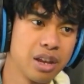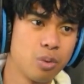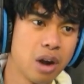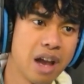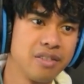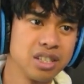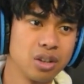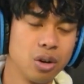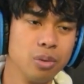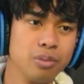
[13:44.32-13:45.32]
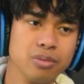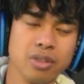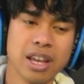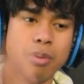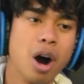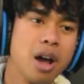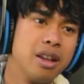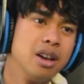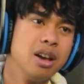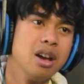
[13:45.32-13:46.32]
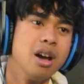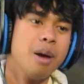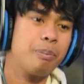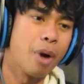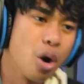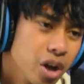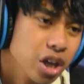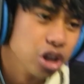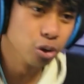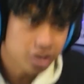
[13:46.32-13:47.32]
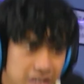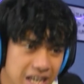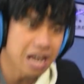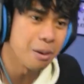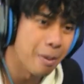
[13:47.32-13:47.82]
Like, we're having this whole, like, come on, bro. You see him,